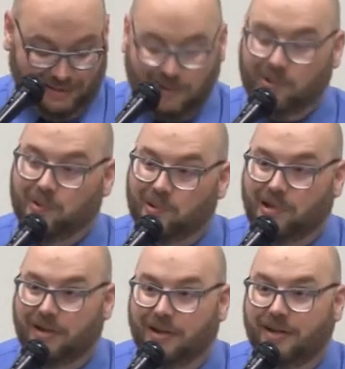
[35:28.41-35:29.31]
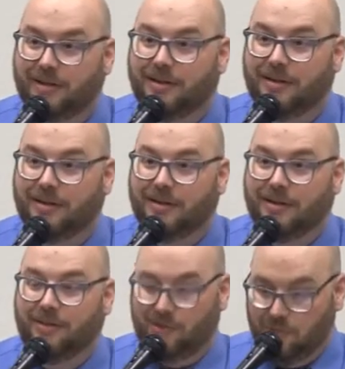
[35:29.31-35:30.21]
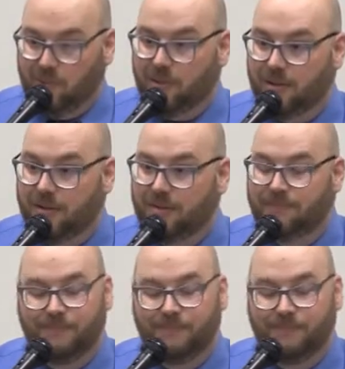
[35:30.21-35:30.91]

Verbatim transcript: A corollary, the door.